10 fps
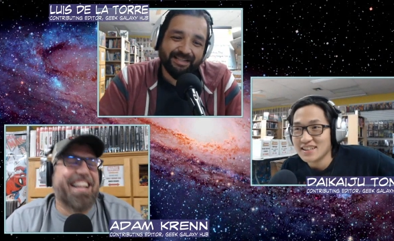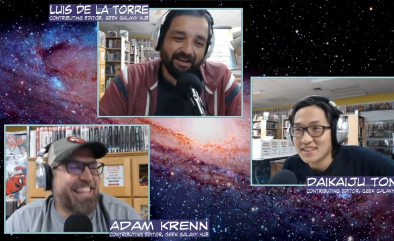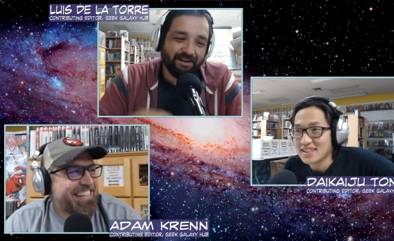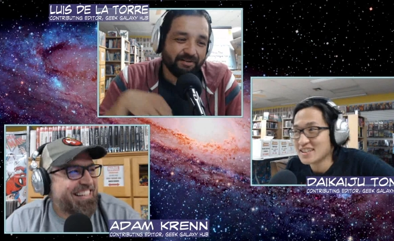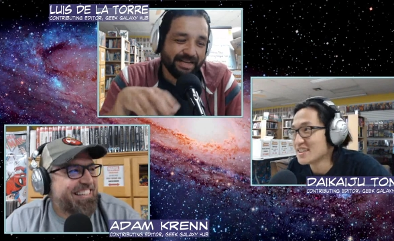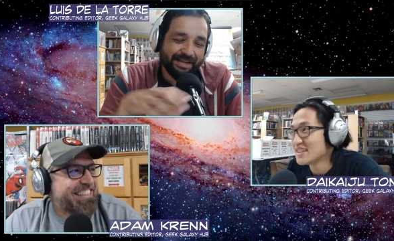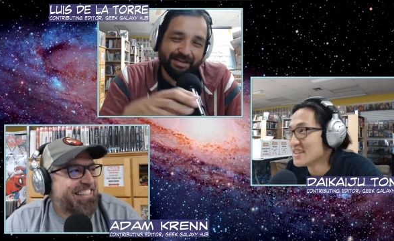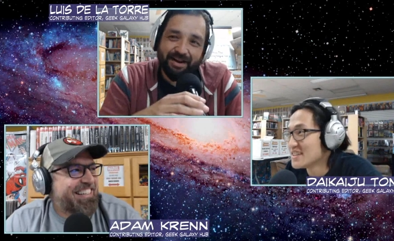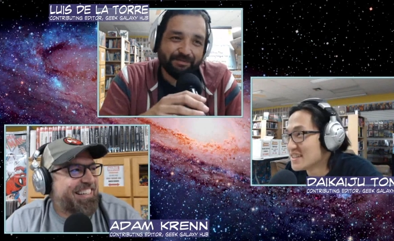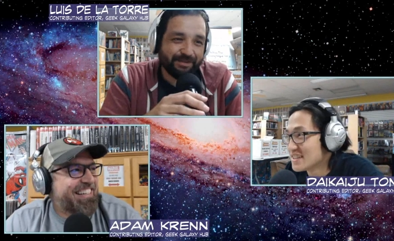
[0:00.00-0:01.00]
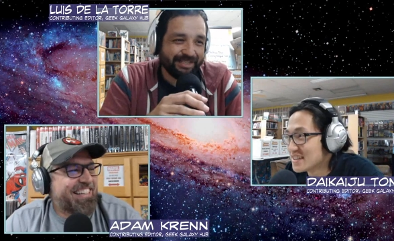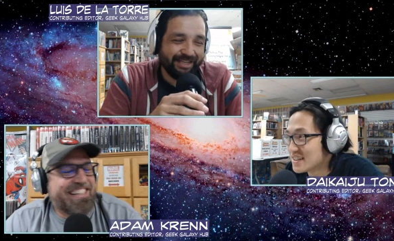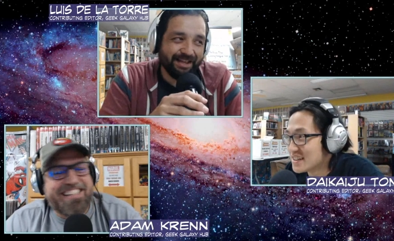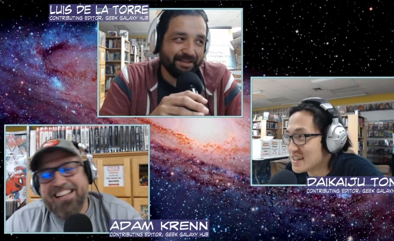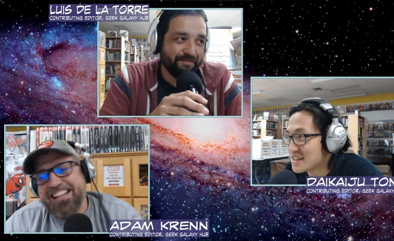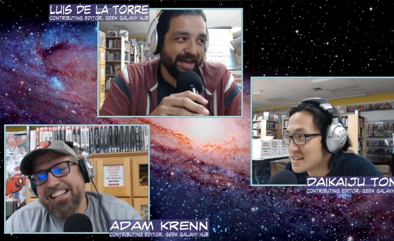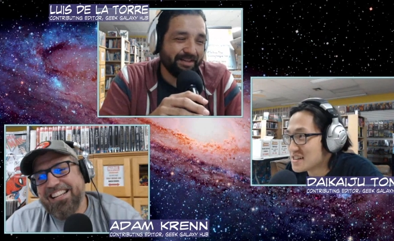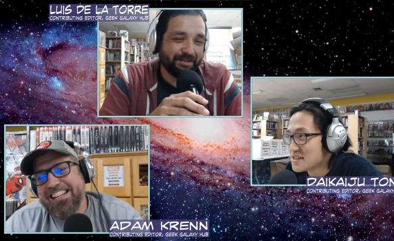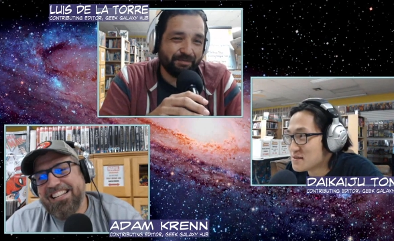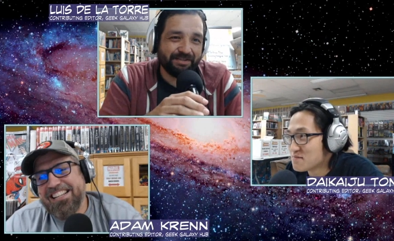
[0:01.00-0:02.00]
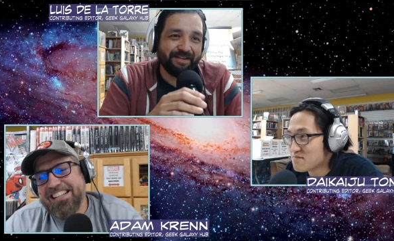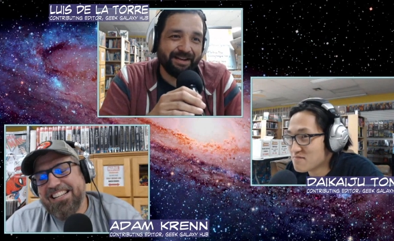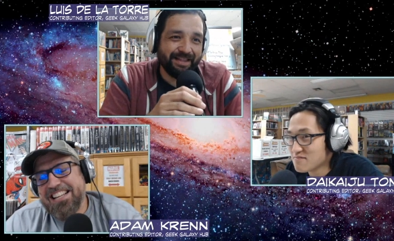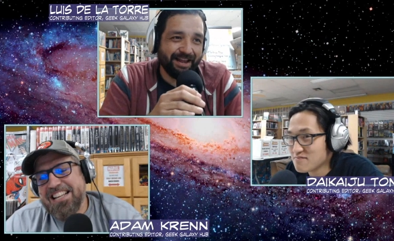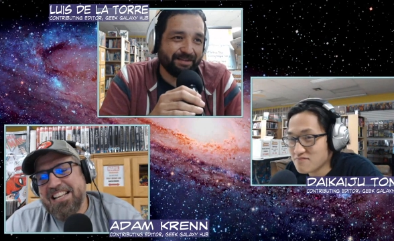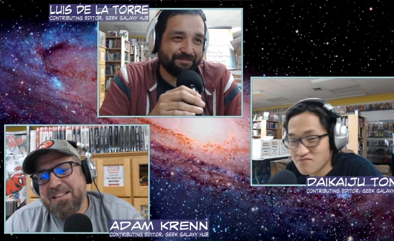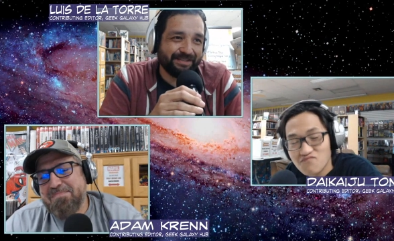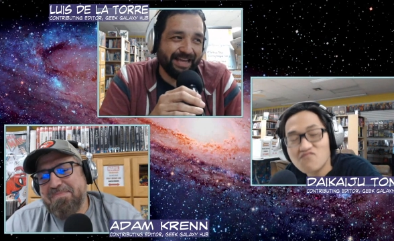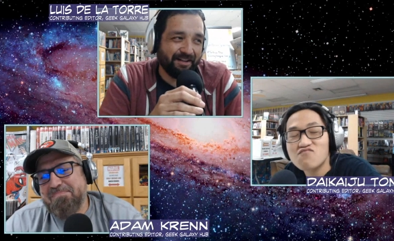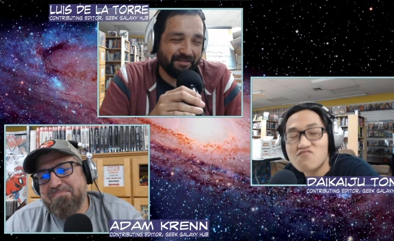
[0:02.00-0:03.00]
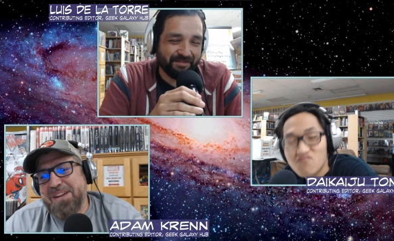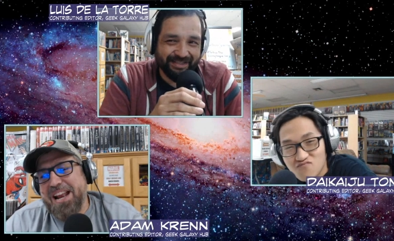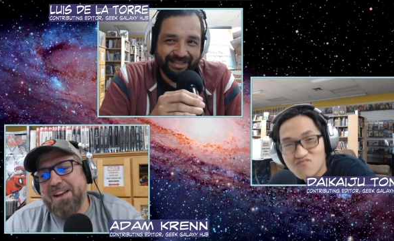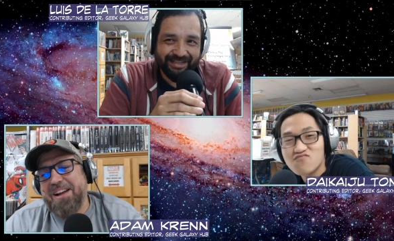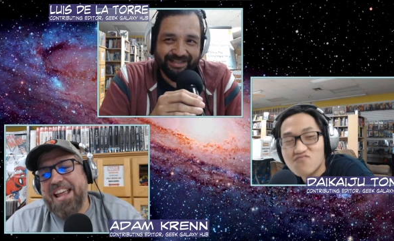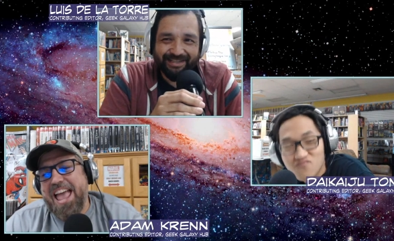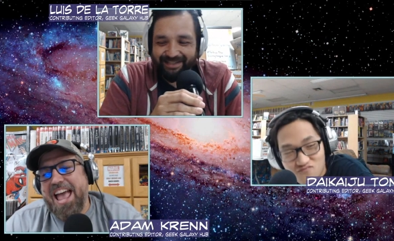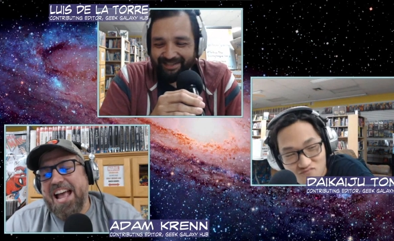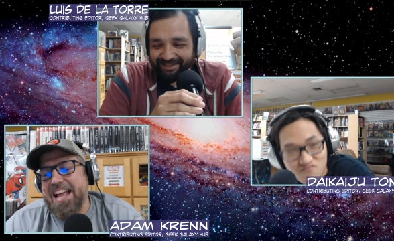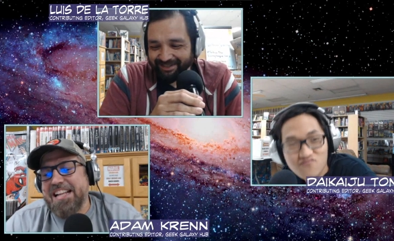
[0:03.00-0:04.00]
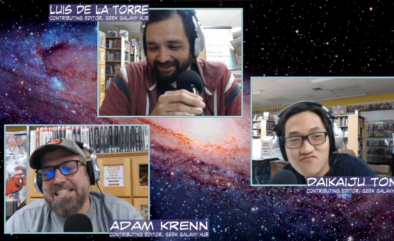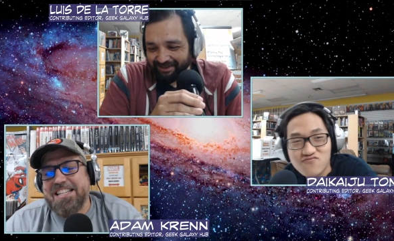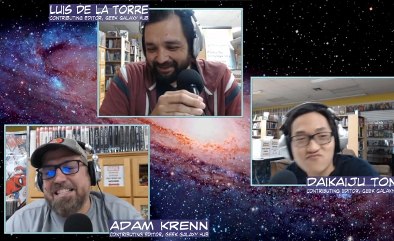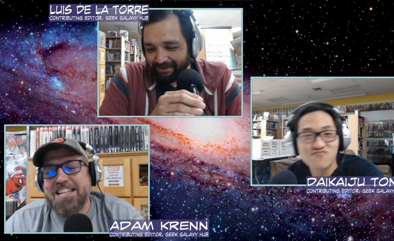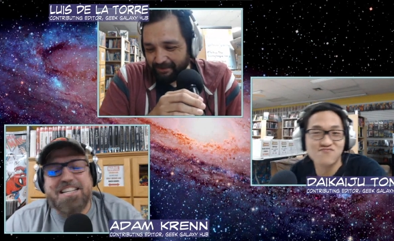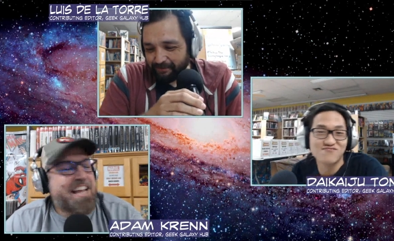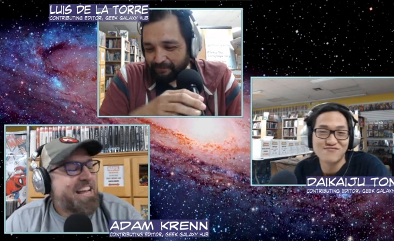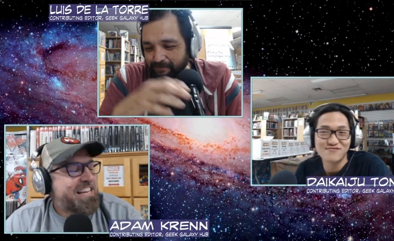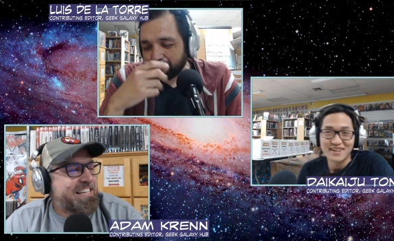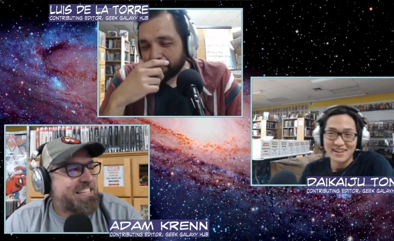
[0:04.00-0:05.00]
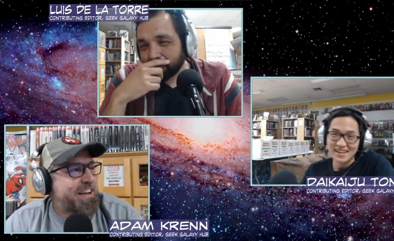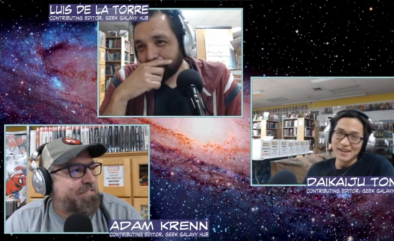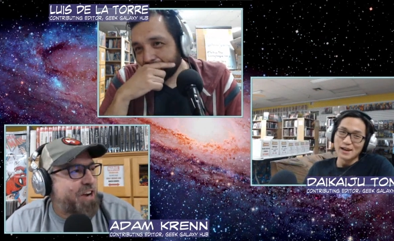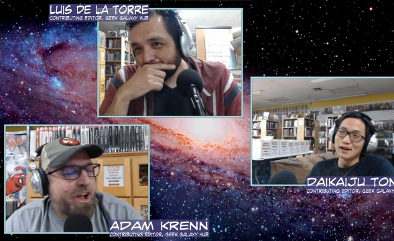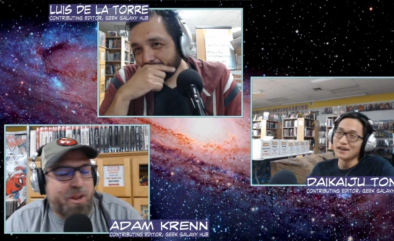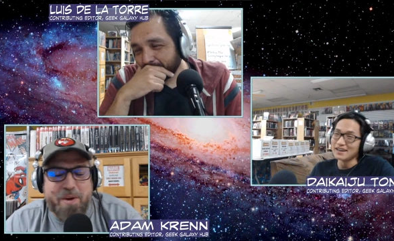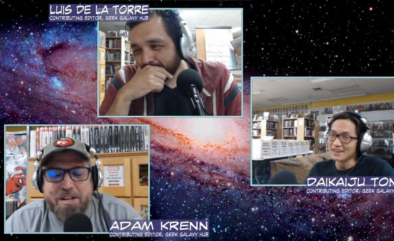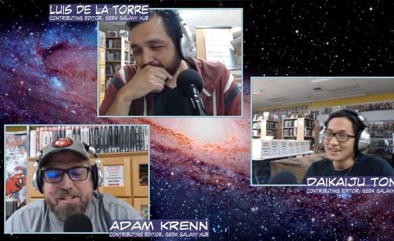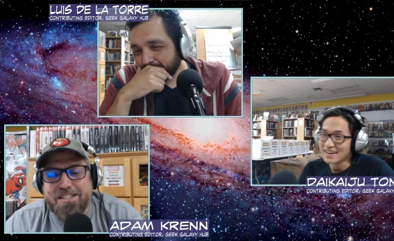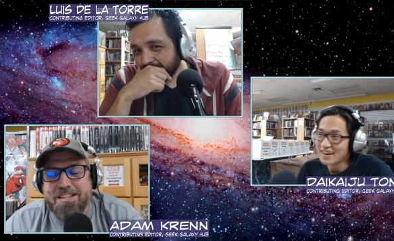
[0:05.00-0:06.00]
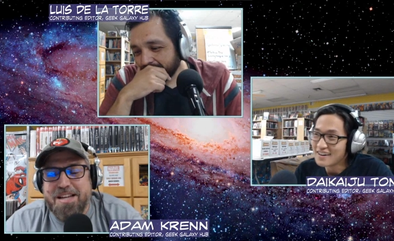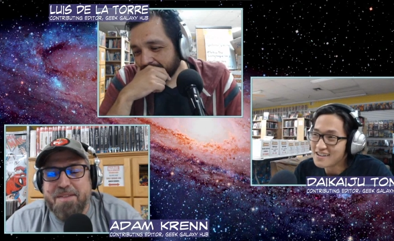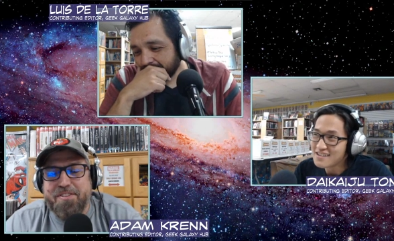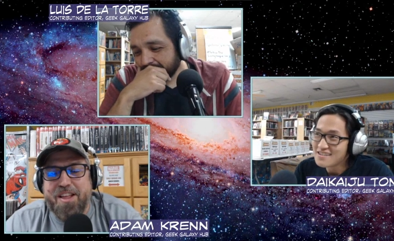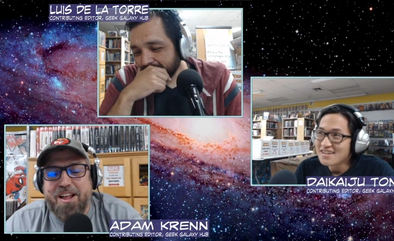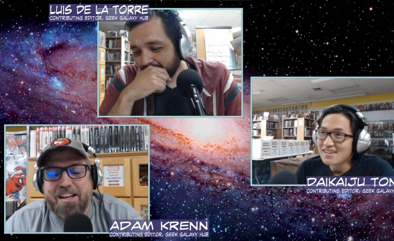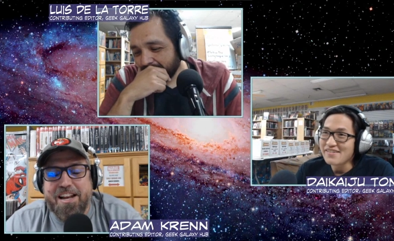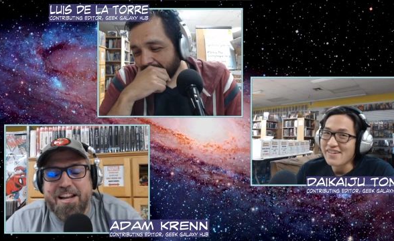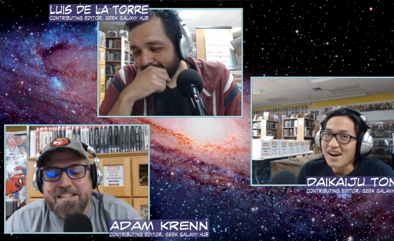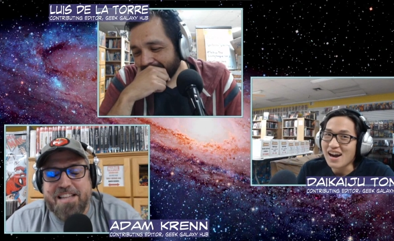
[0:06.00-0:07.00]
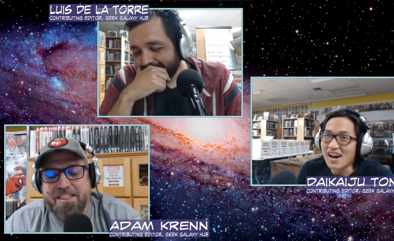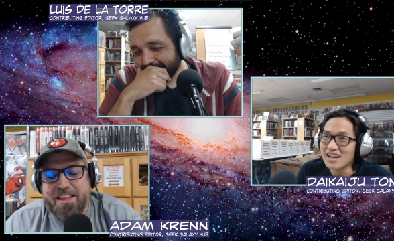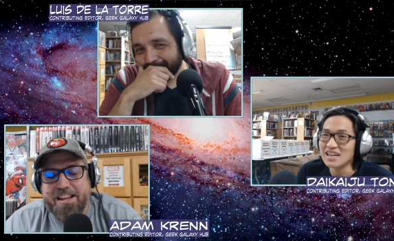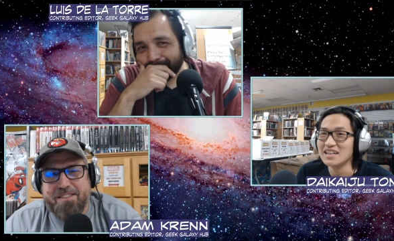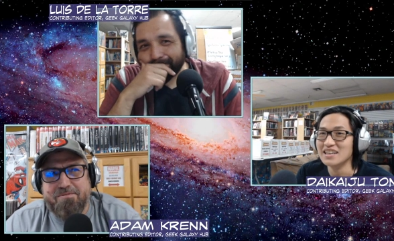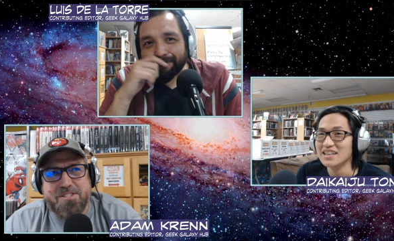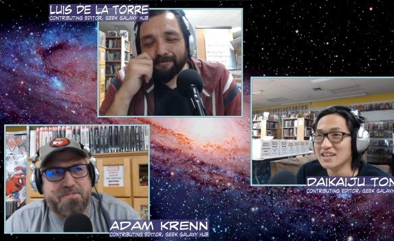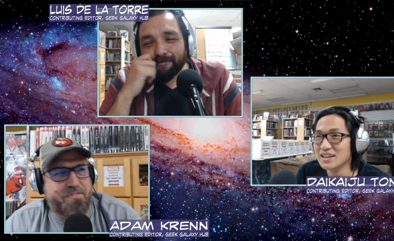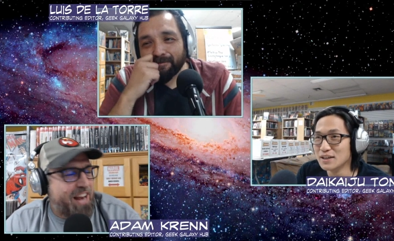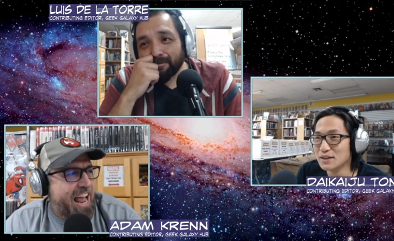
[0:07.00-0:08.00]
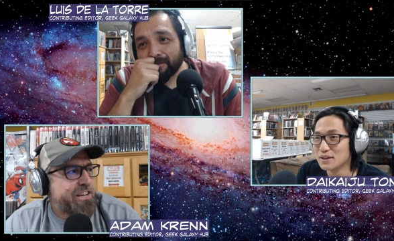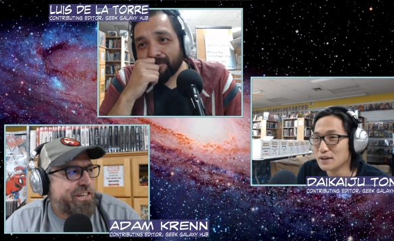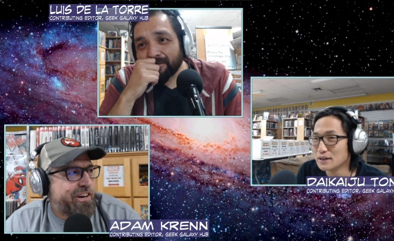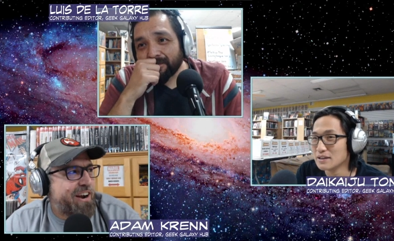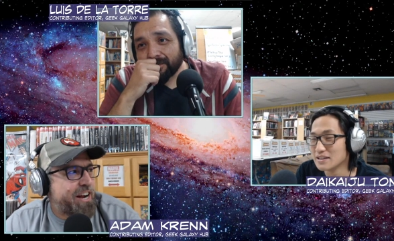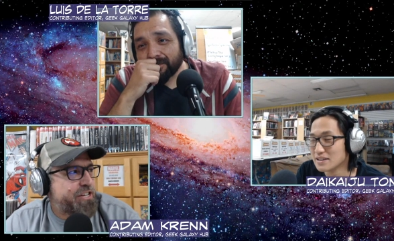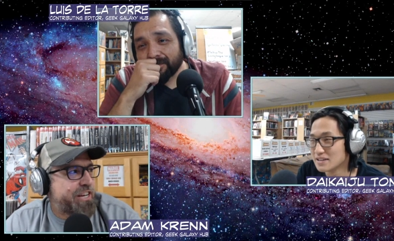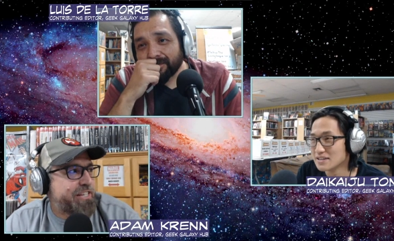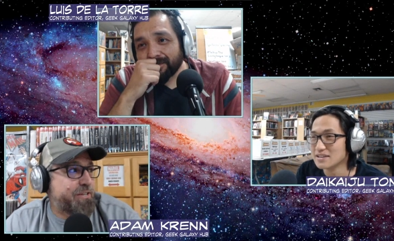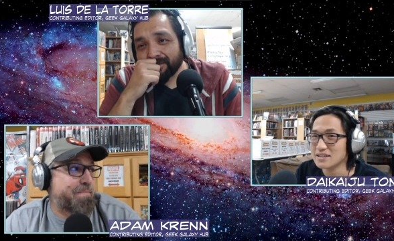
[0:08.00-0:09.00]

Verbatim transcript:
Speaker 1: Tony, you're not supposed to tell them that. They're supposed to figure that out themselves. But
Speaker 2: anyway, yeah, it's just in just after Halloween, just in time for the holidays. I think it was for last year actually, so